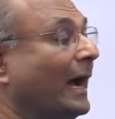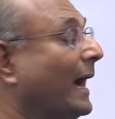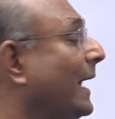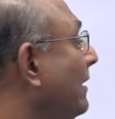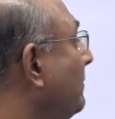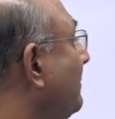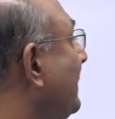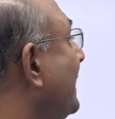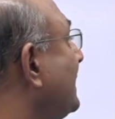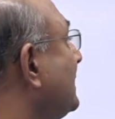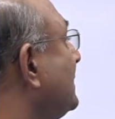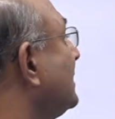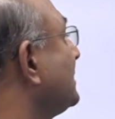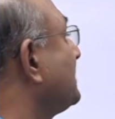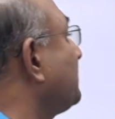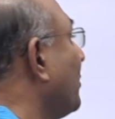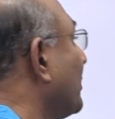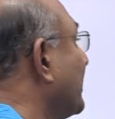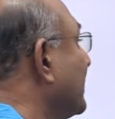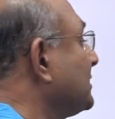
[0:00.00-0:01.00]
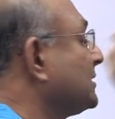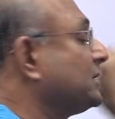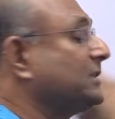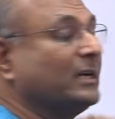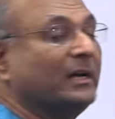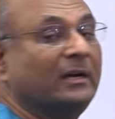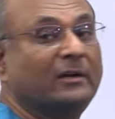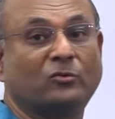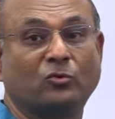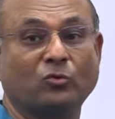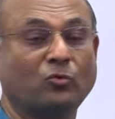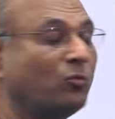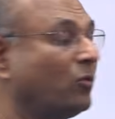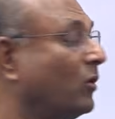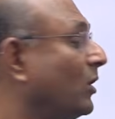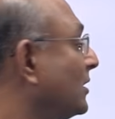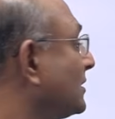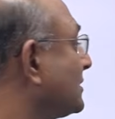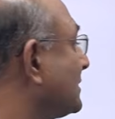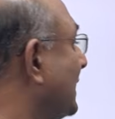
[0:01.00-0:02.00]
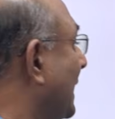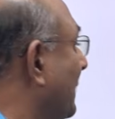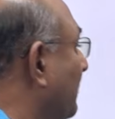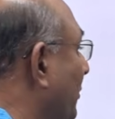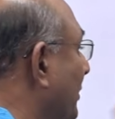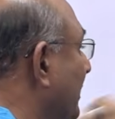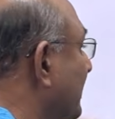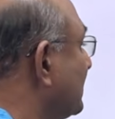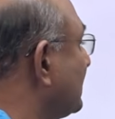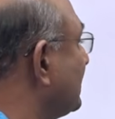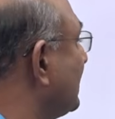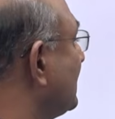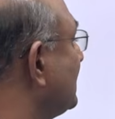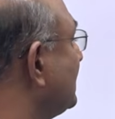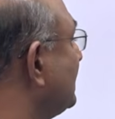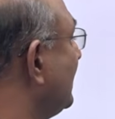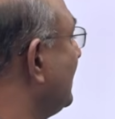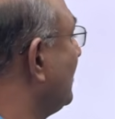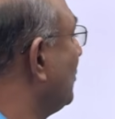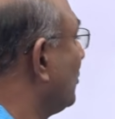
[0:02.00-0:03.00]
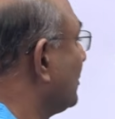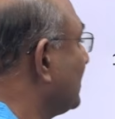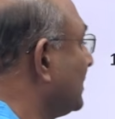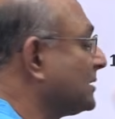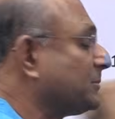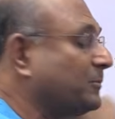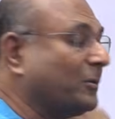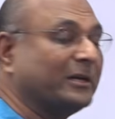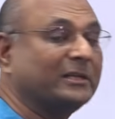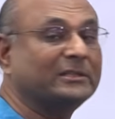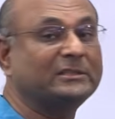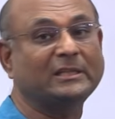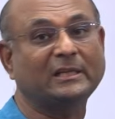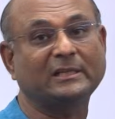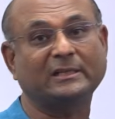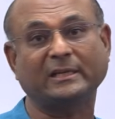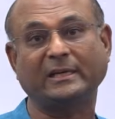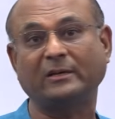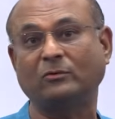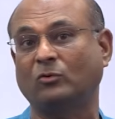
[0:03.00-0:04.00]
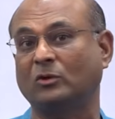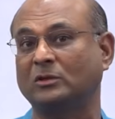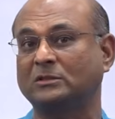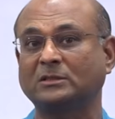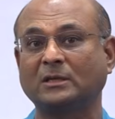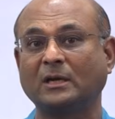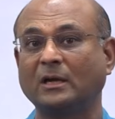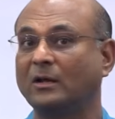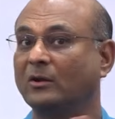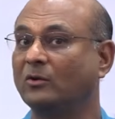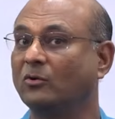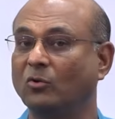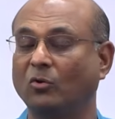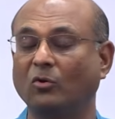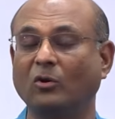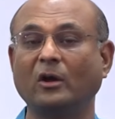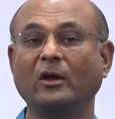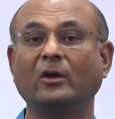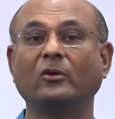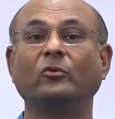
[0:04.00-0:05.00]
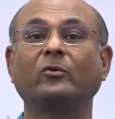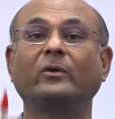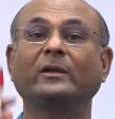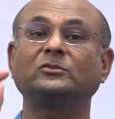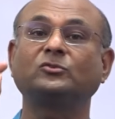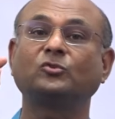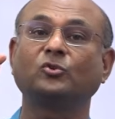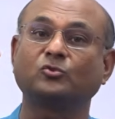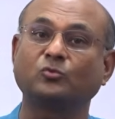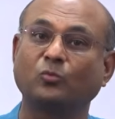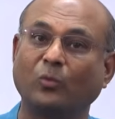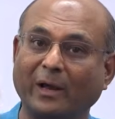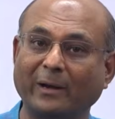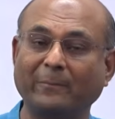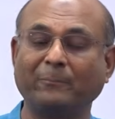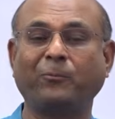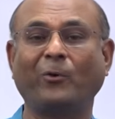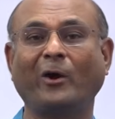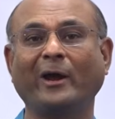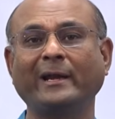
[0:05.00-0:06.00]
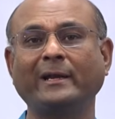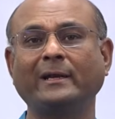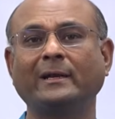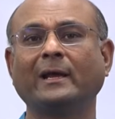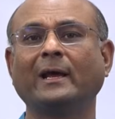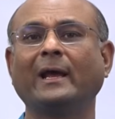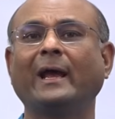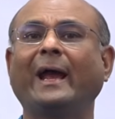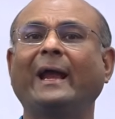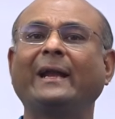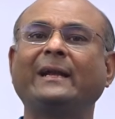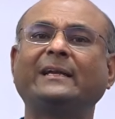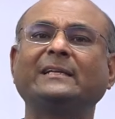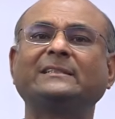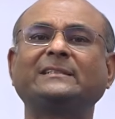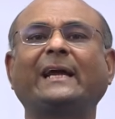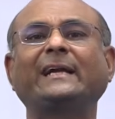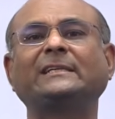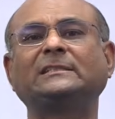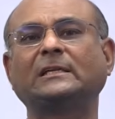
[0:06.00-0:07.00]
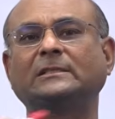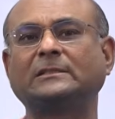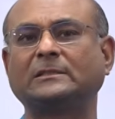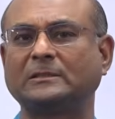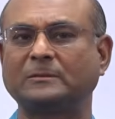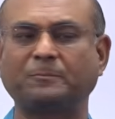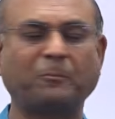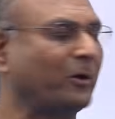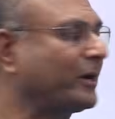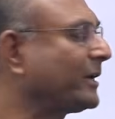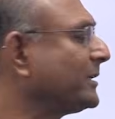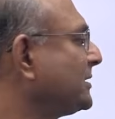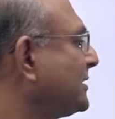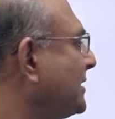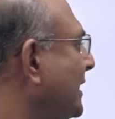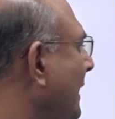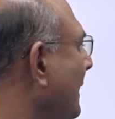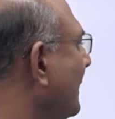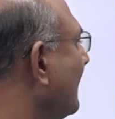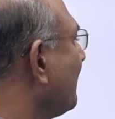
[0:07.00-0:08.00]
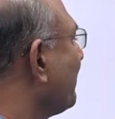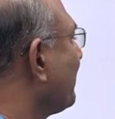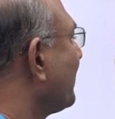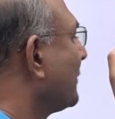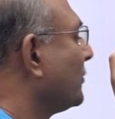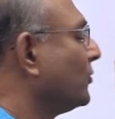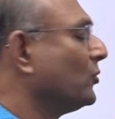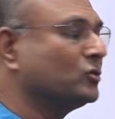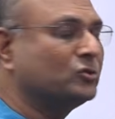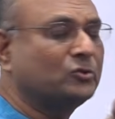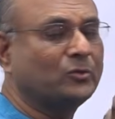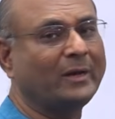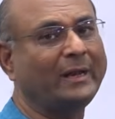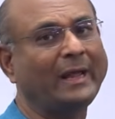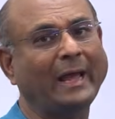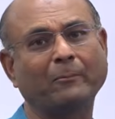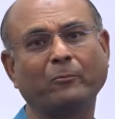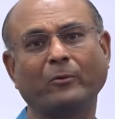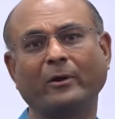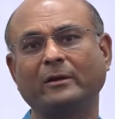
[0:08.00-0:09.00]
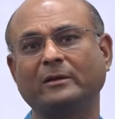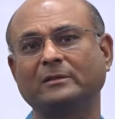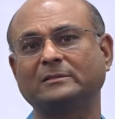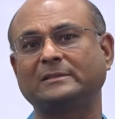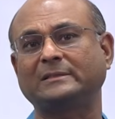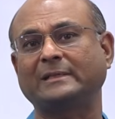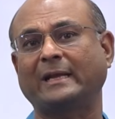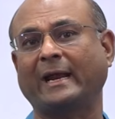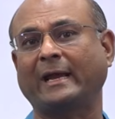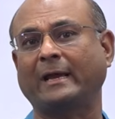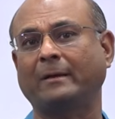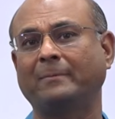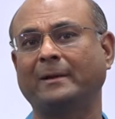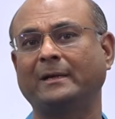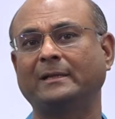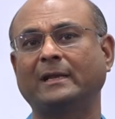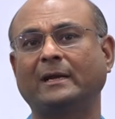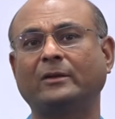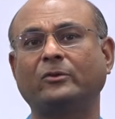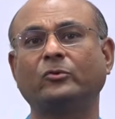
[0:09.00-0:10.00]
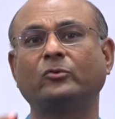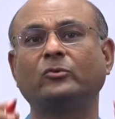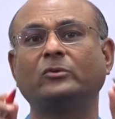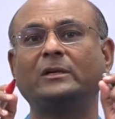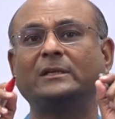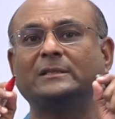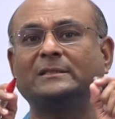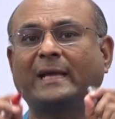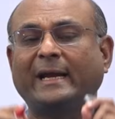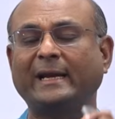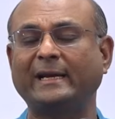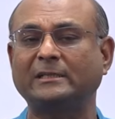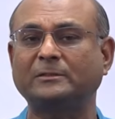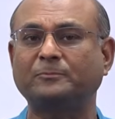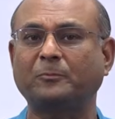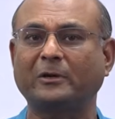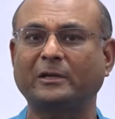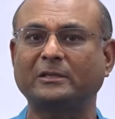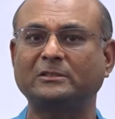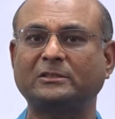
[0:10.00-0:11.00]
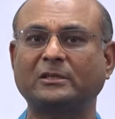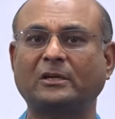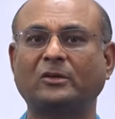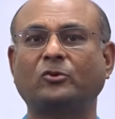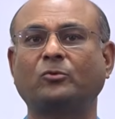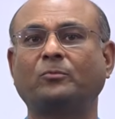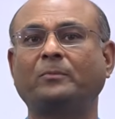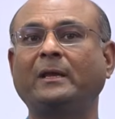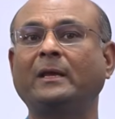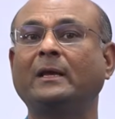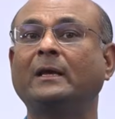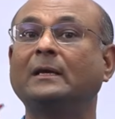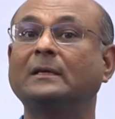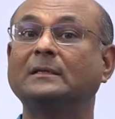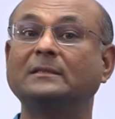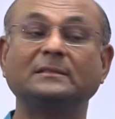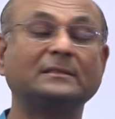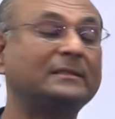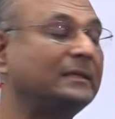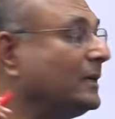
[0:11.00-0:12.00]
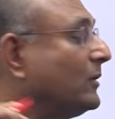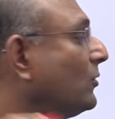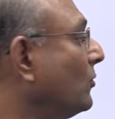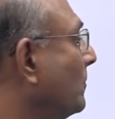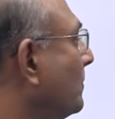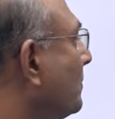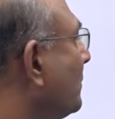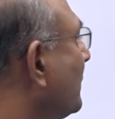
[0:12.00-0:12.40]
I'll make this potential 2 volts, that potential 0, this potential 3 volts. No. You can choose one point and decide its potential. Usually, I'm going to recommend that you decide its potential to be 0.